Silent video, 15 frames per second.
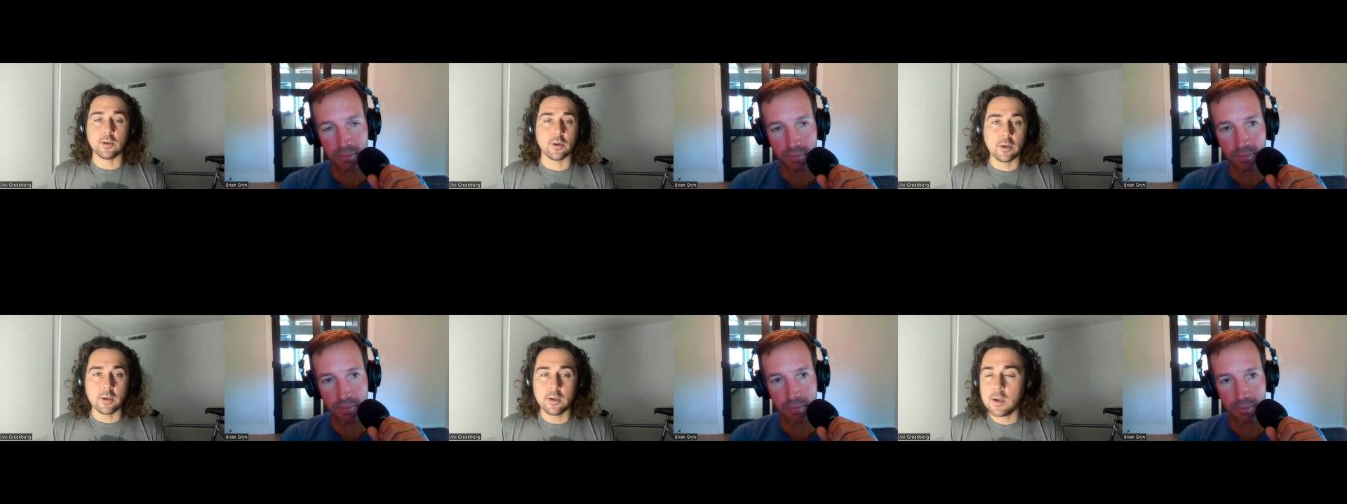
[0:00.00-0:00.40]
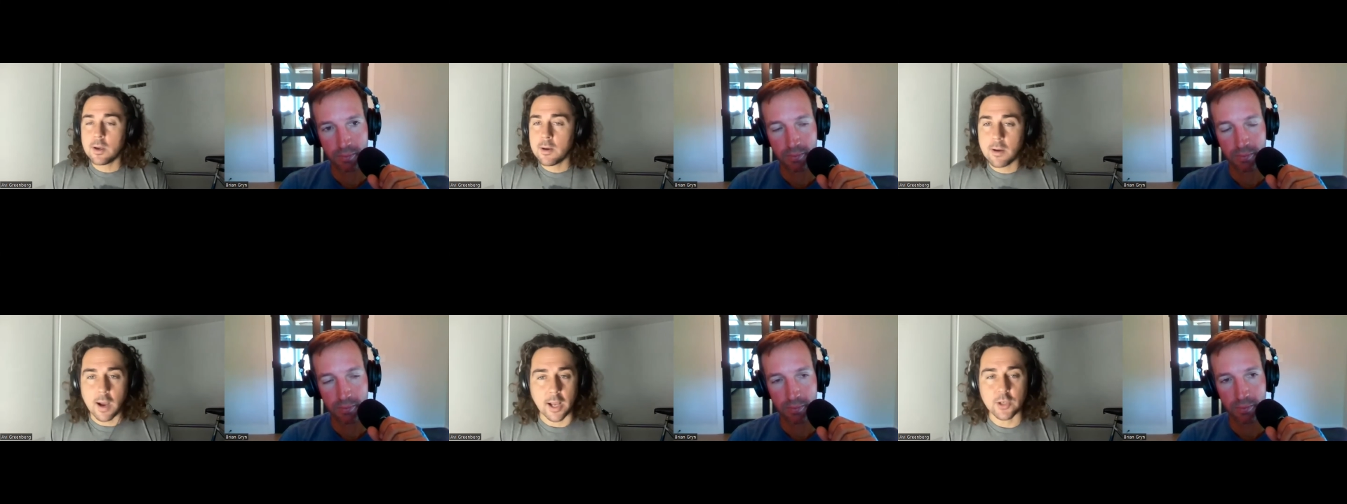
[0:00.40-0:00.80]
Speaker 1: good,
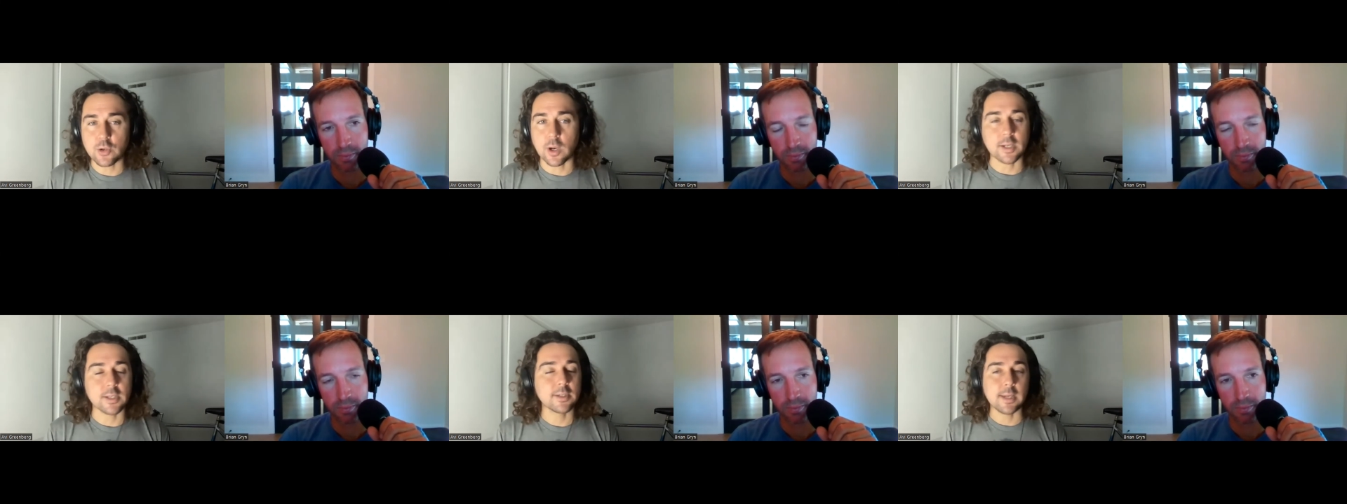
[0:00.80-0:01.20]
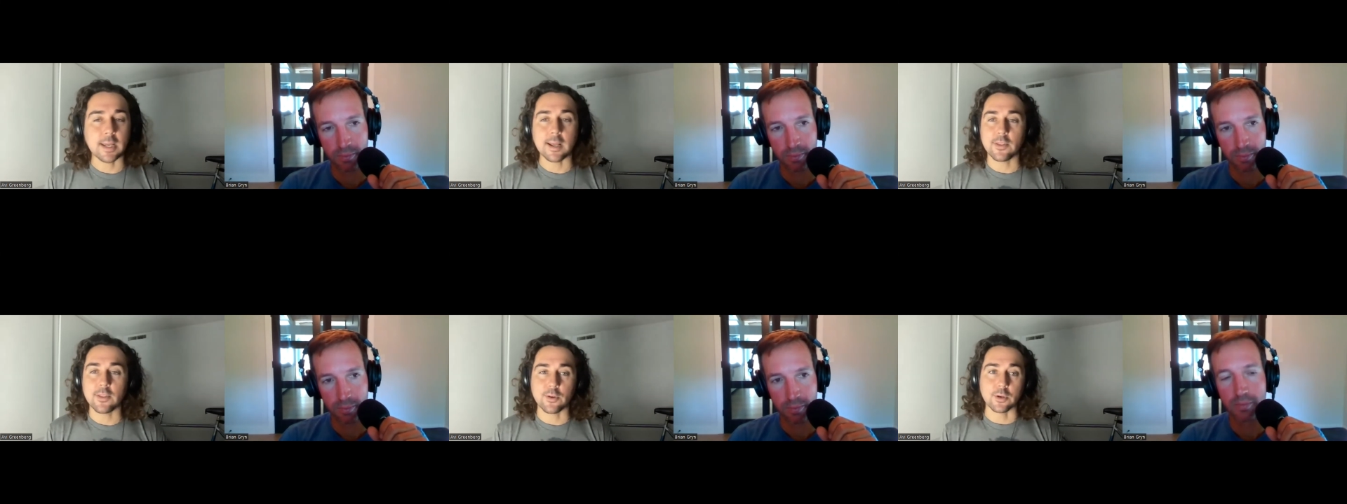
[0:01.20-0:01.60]
I try to
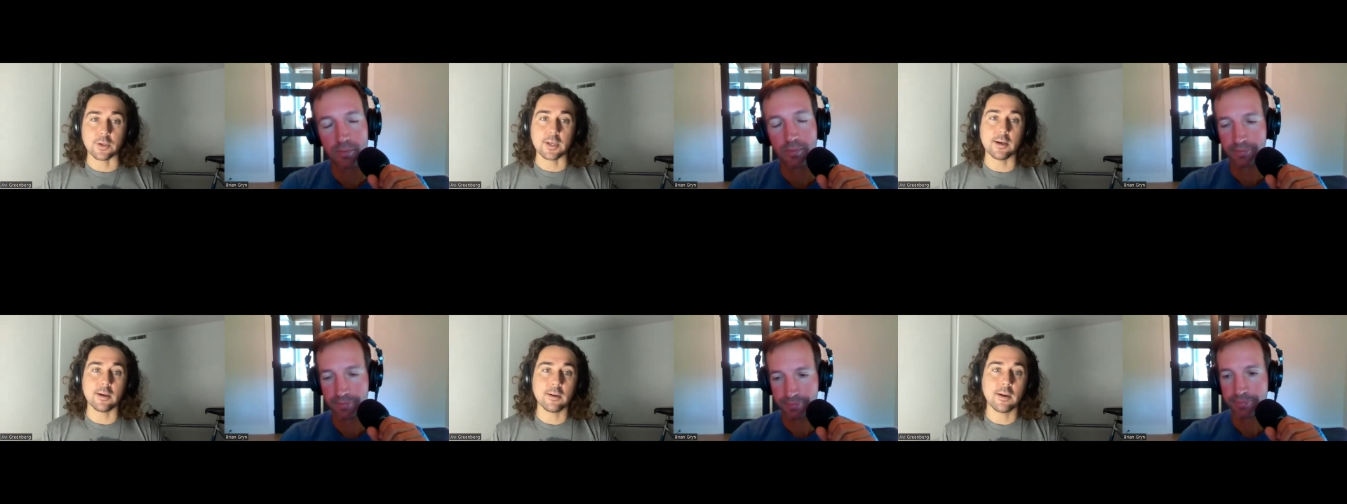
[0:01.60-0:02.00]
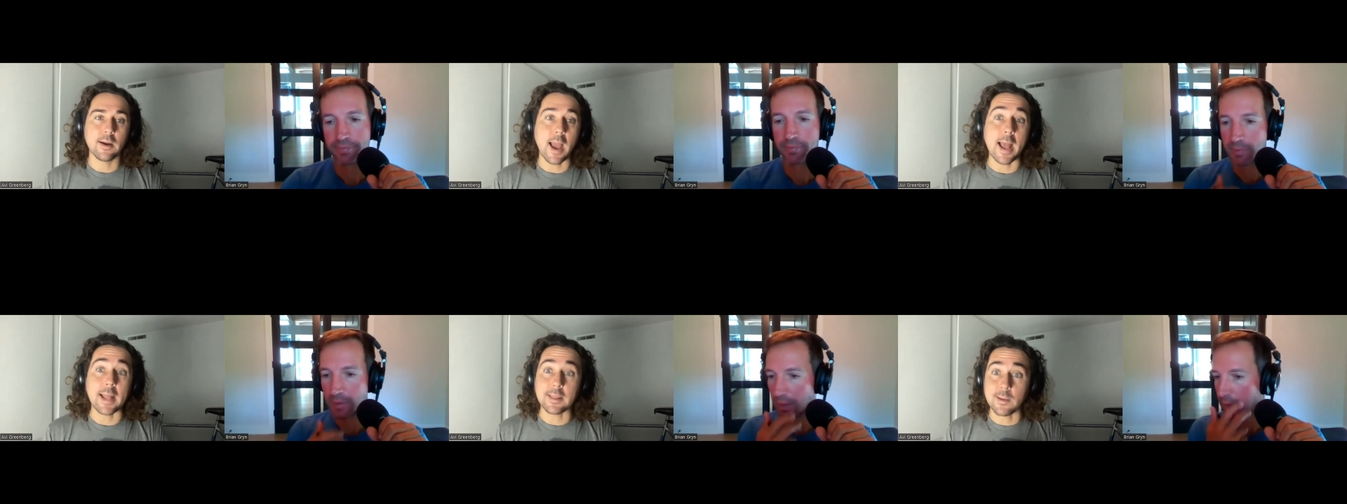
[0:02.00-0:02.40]
stay at third gear
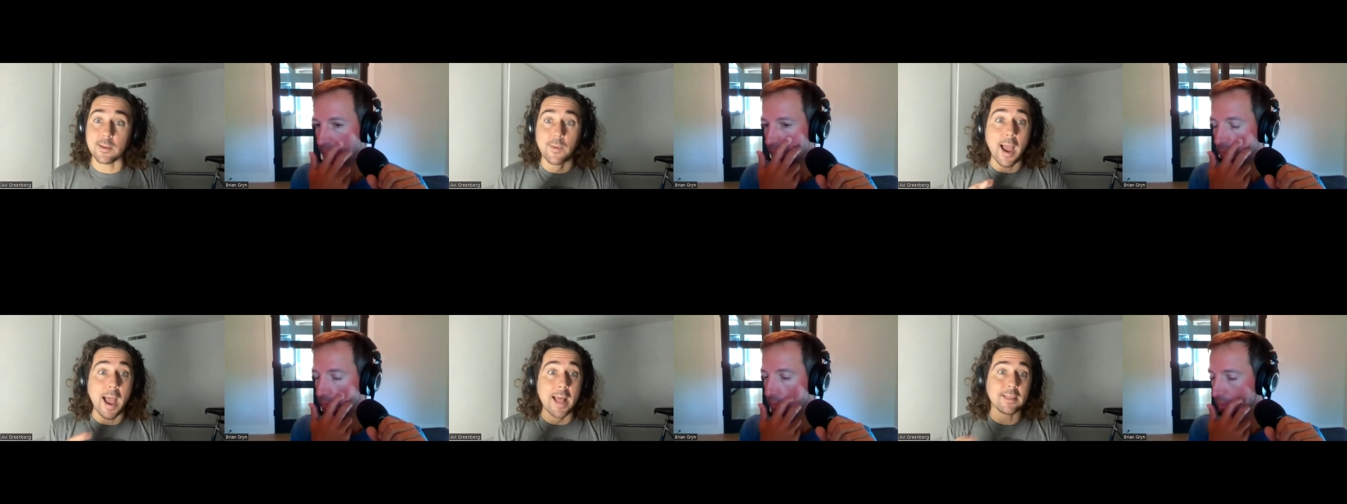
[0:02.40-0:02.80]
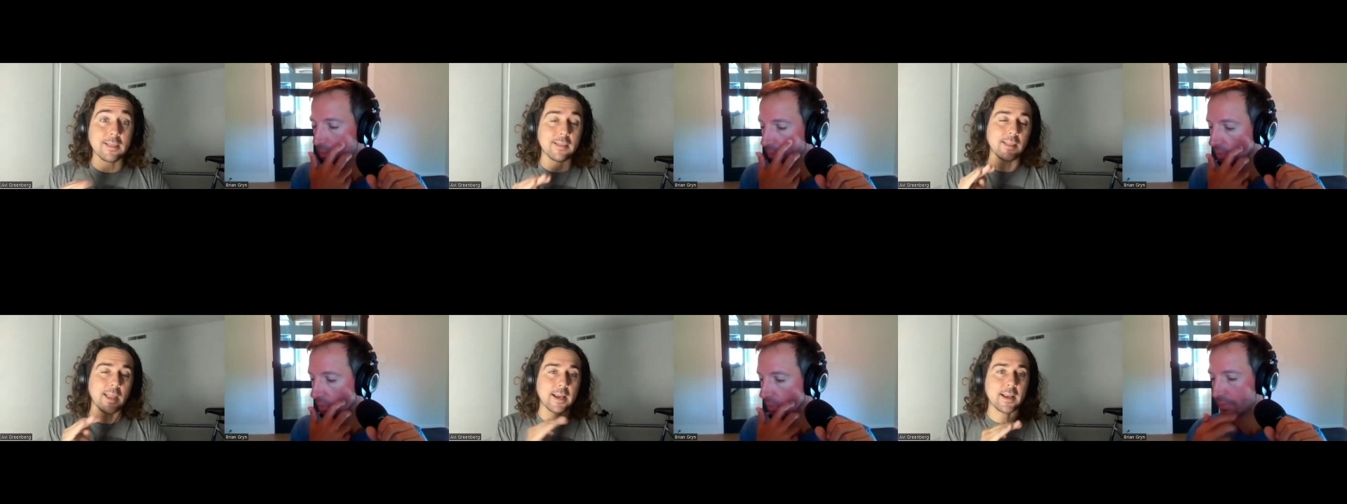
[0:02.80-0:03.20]
at yeah. the,
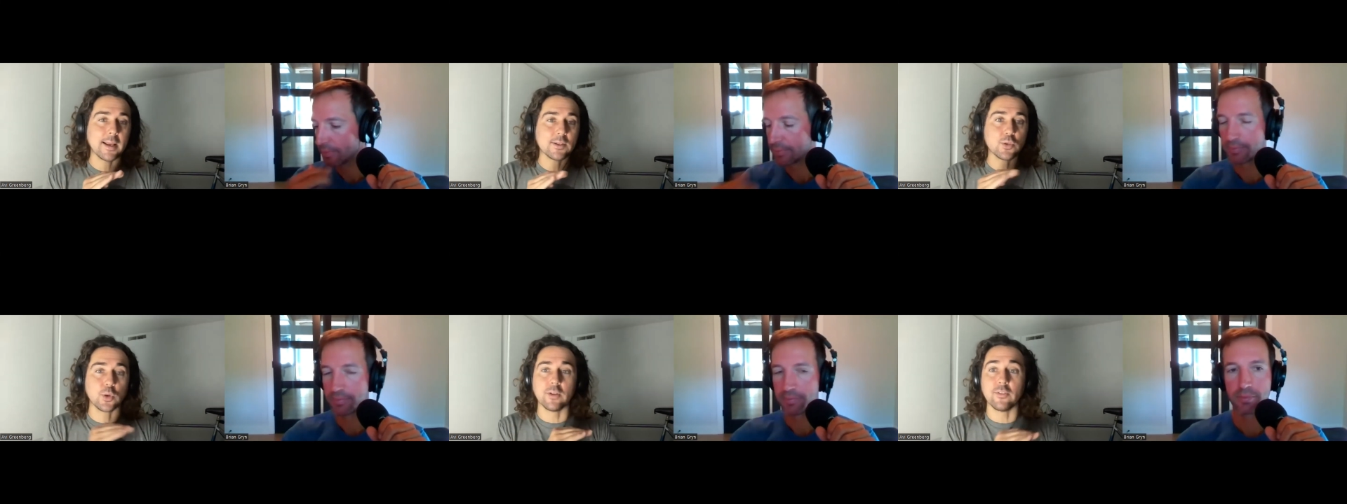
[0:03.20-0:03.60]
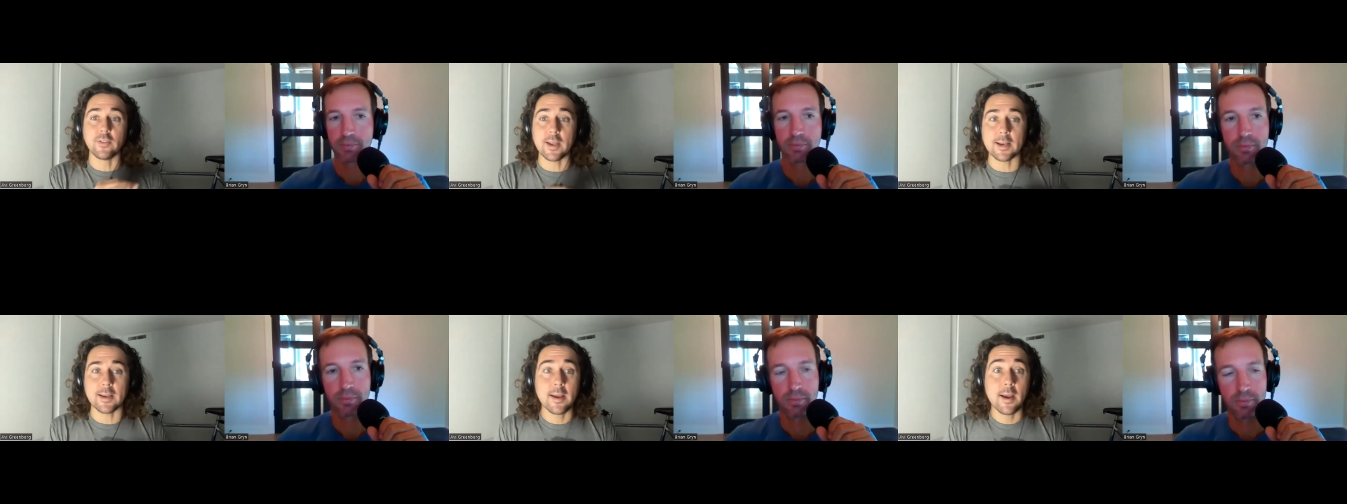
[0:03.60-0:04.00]
at like, sort of
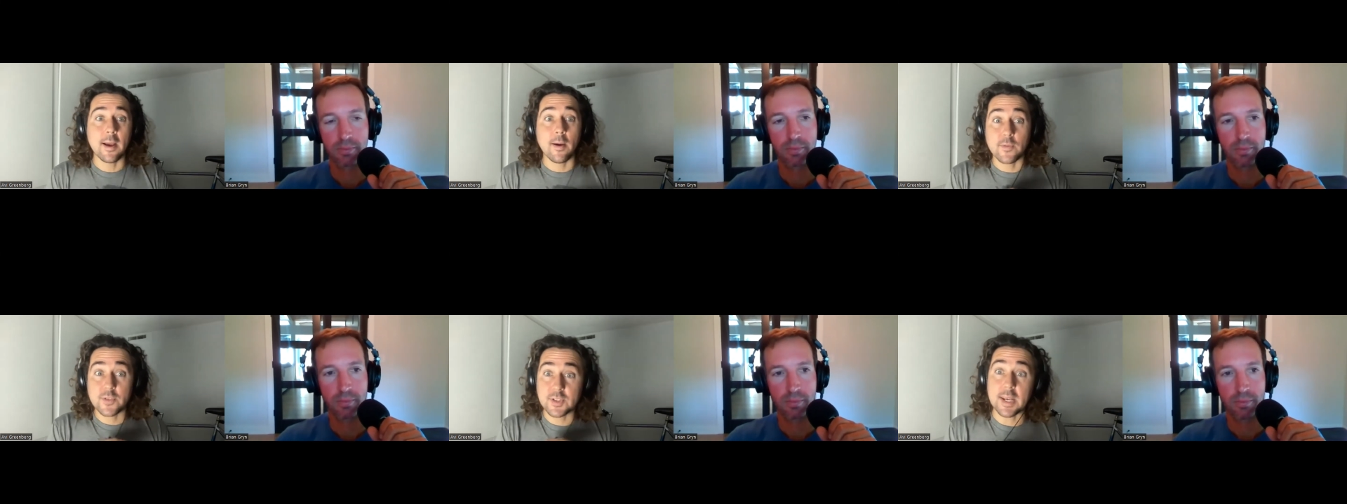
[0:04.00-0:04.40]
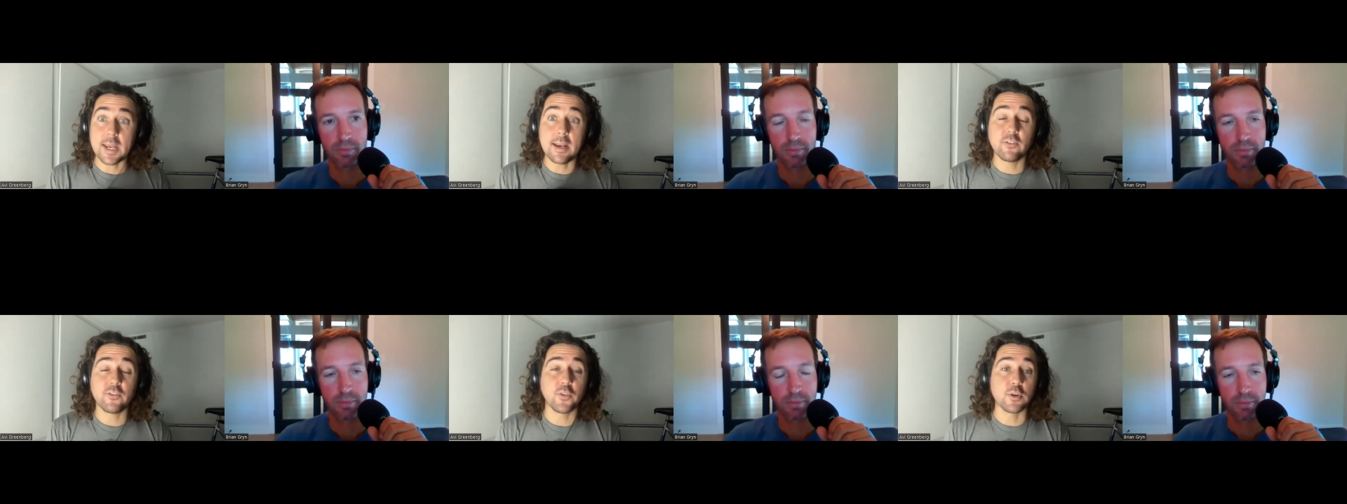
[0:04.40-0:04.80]
like
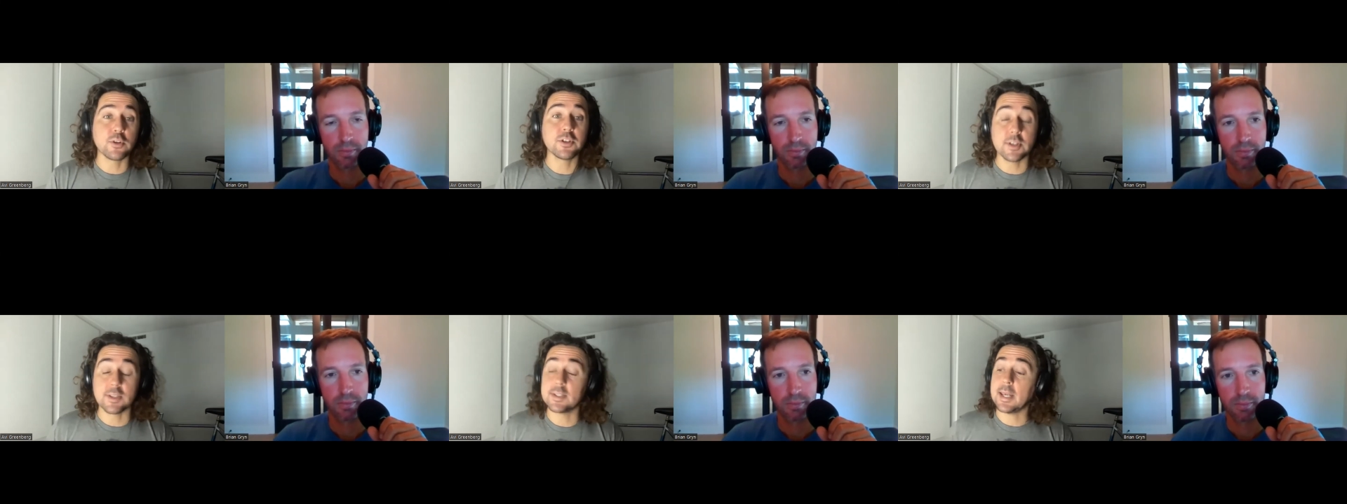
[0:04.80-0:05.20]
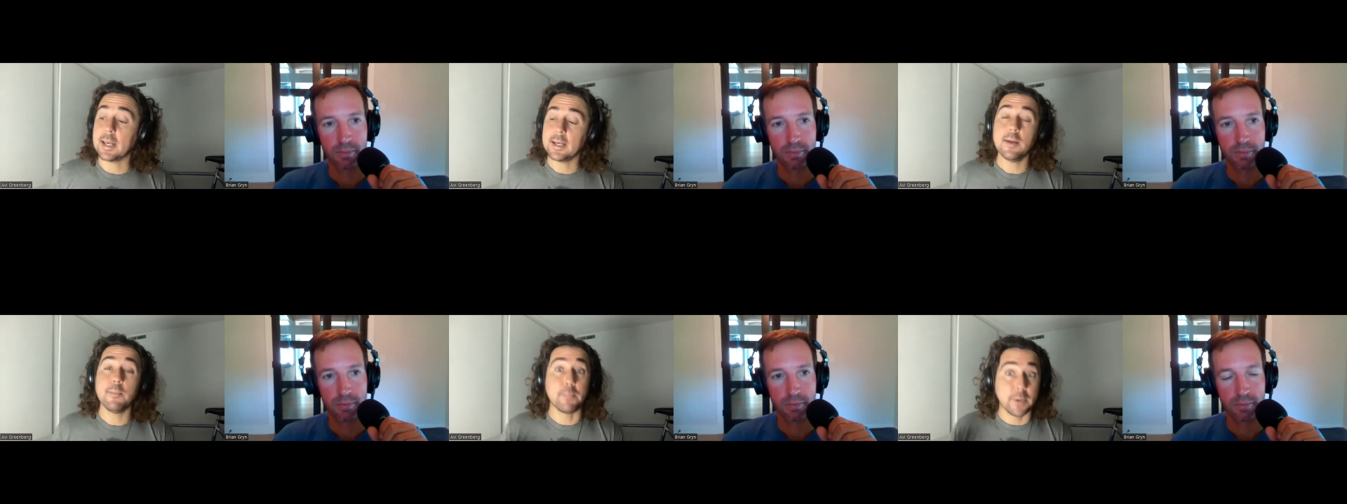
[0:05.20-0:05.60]
stay in first and
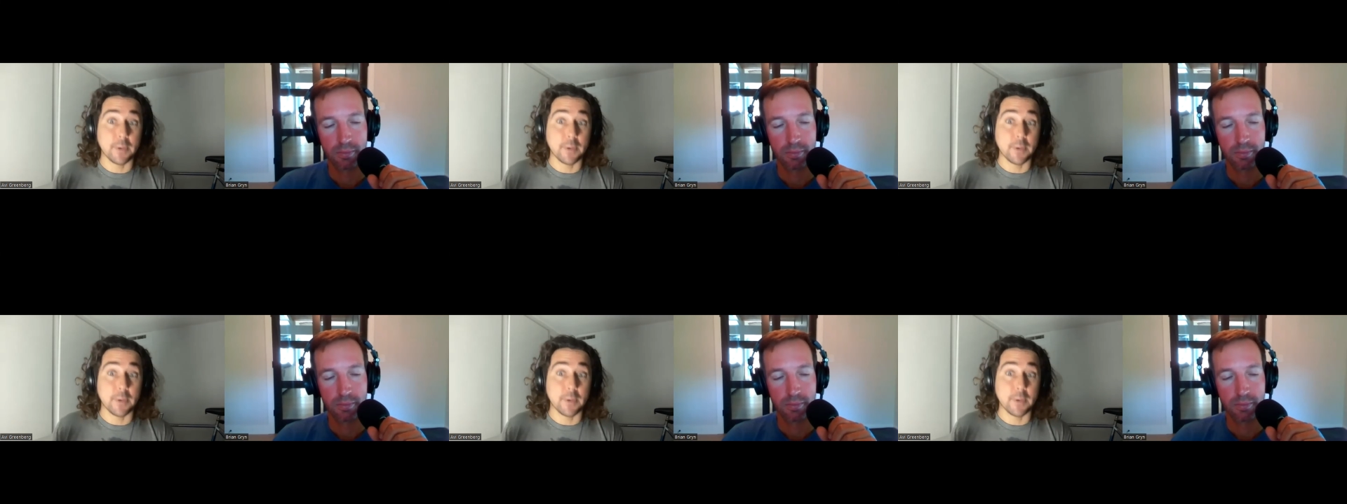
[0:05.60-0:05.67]
second.